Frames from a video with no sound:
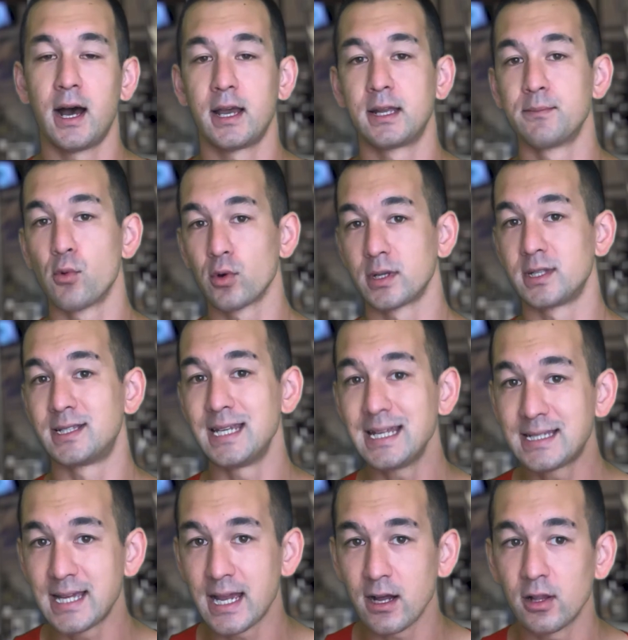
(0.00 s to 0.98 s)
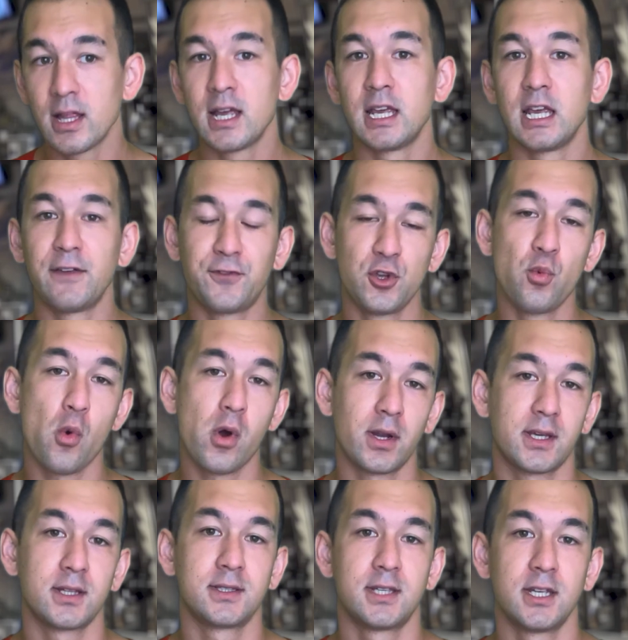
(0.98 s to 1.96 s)
in more detail if you
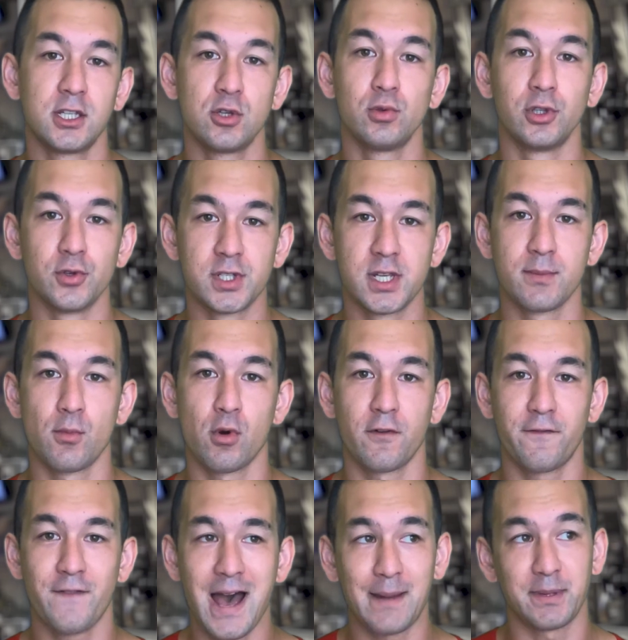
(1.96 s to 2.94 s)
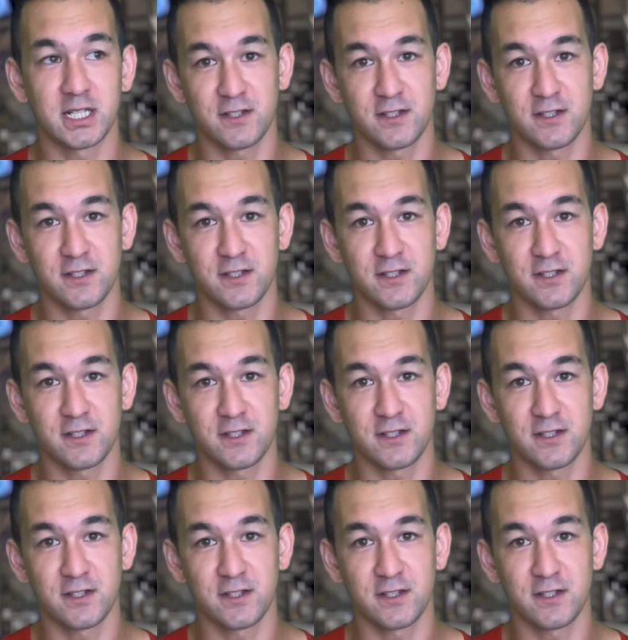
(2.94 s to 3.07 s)
want to continue losing more fat,